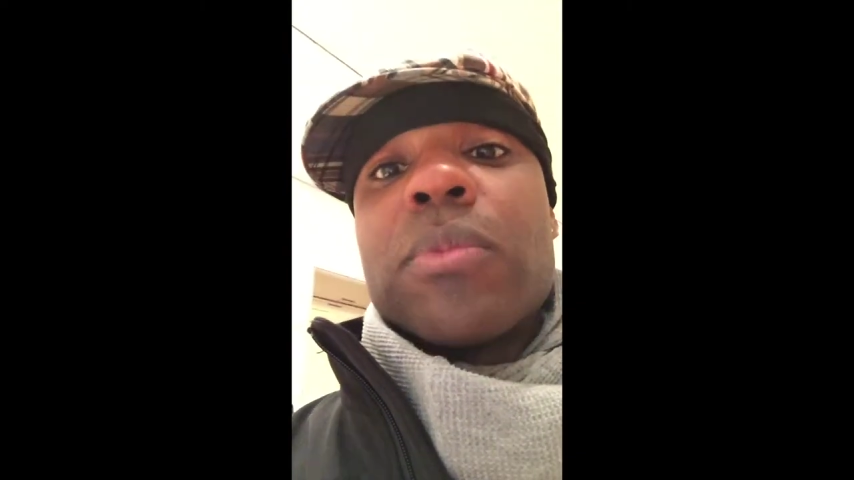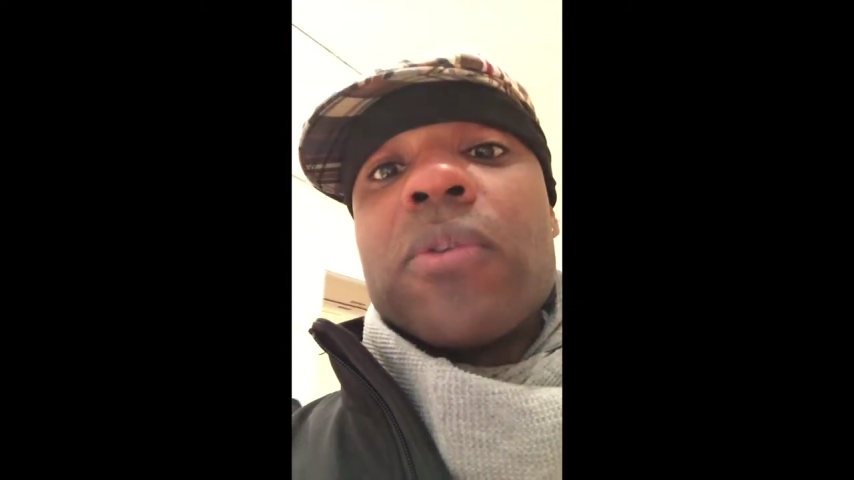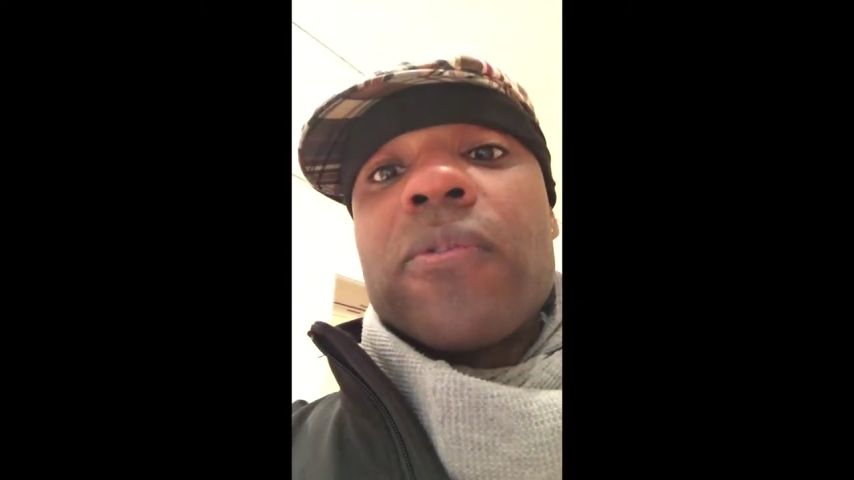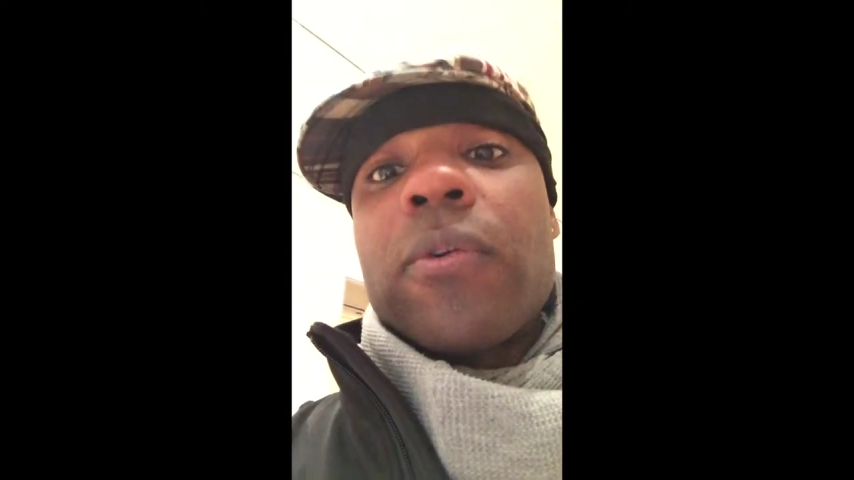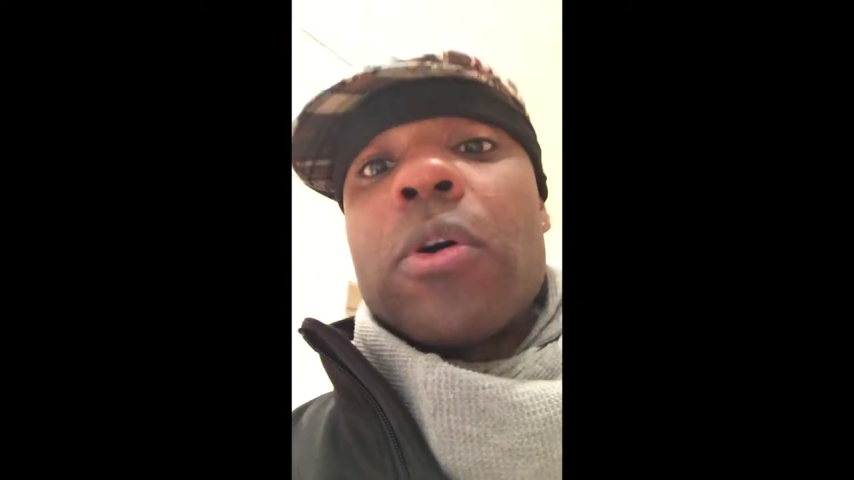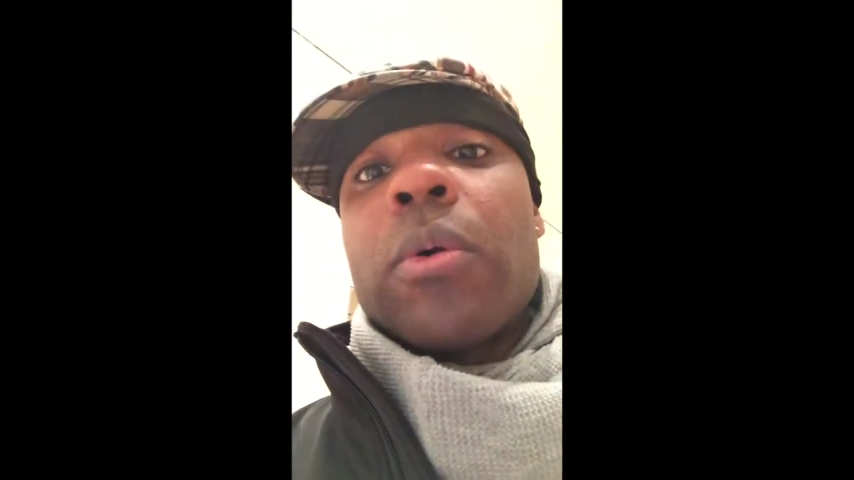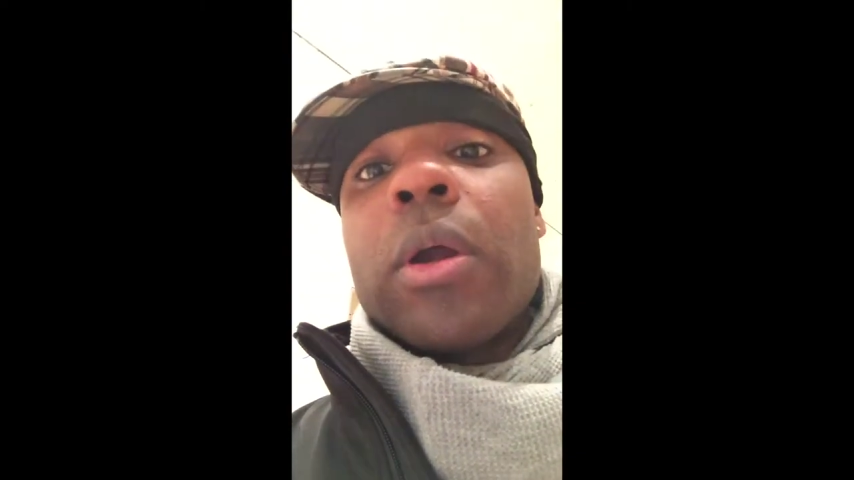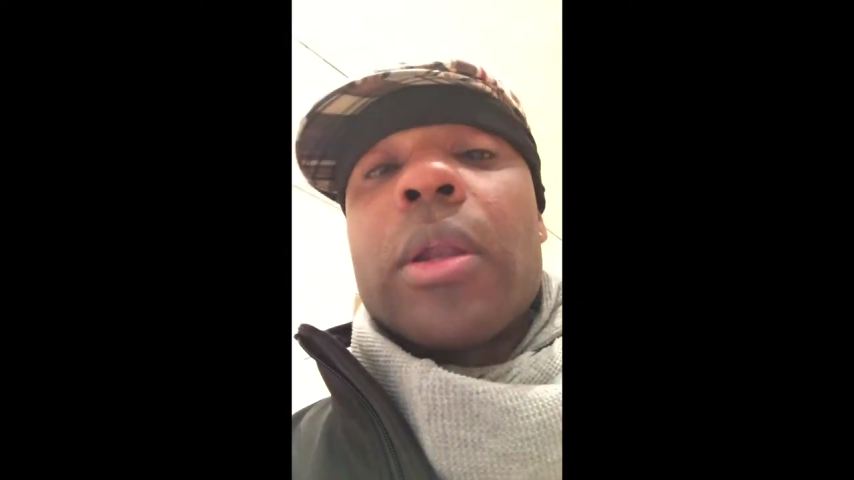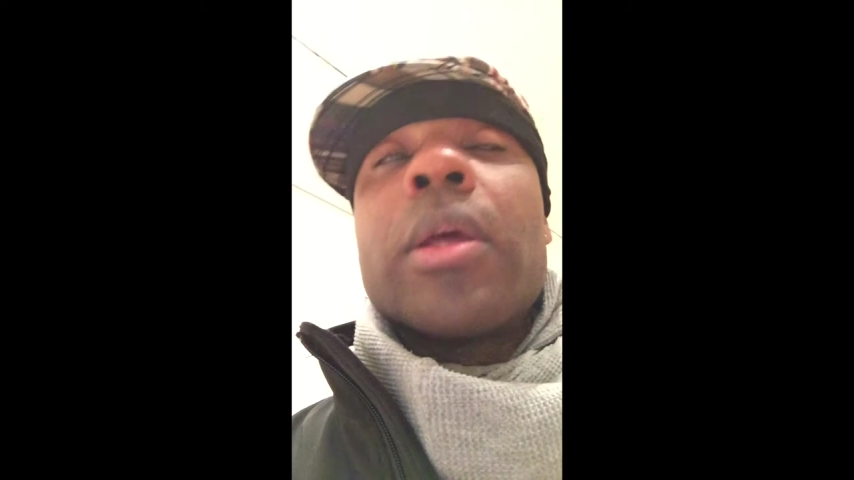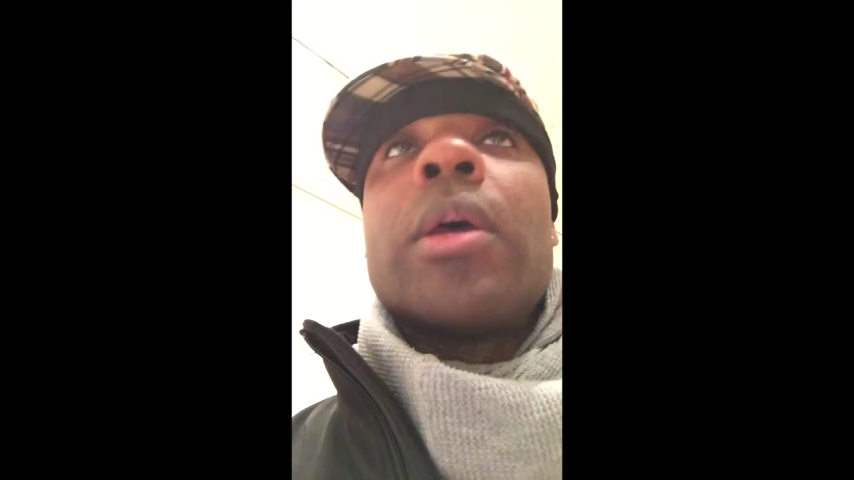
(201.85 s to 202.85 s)
and move
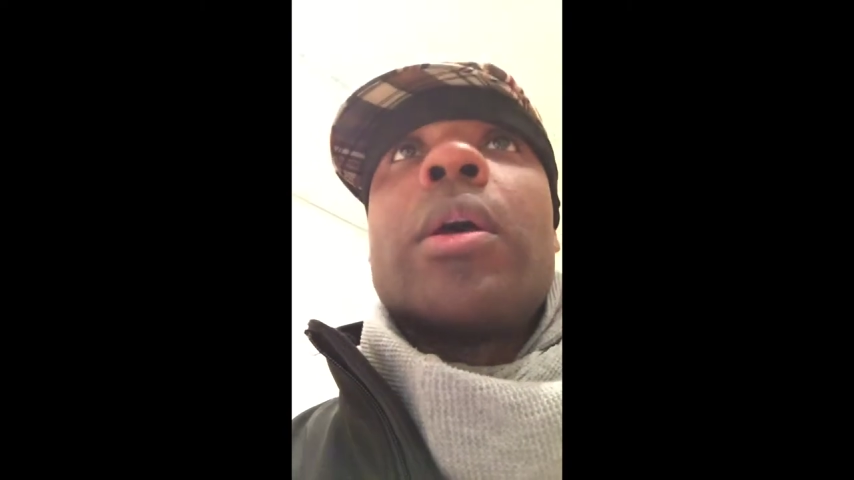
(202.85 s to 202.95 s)
forward